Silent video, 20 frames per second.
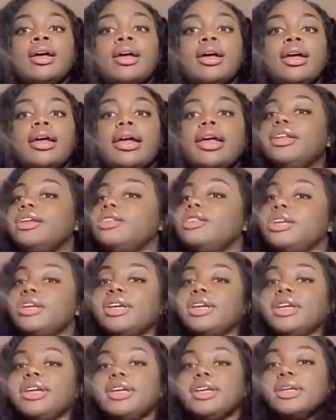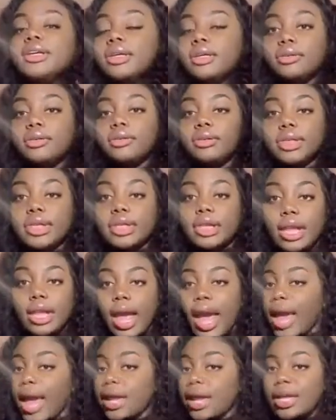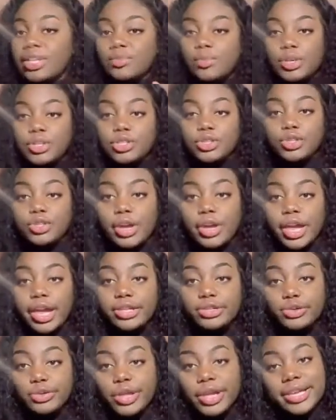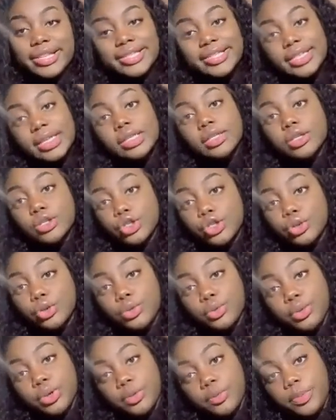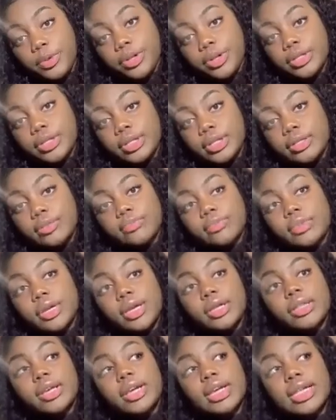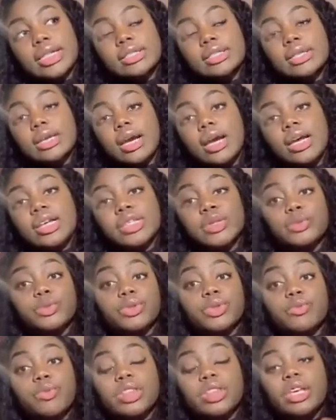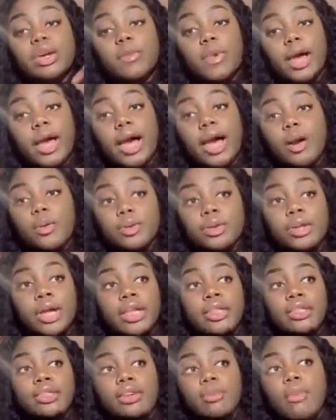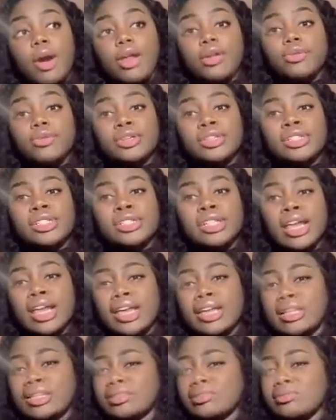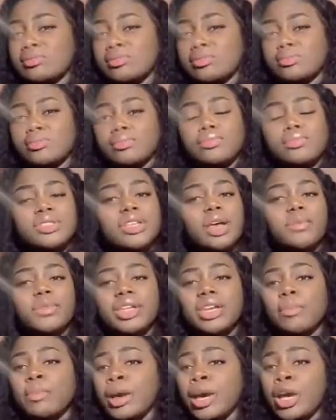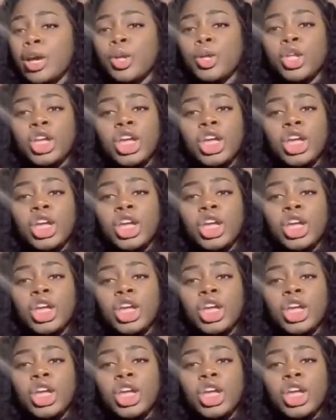Anything, add as much as you can so they can see that you're a real person. And they can, because one thing about Howard, I think their motto is like something about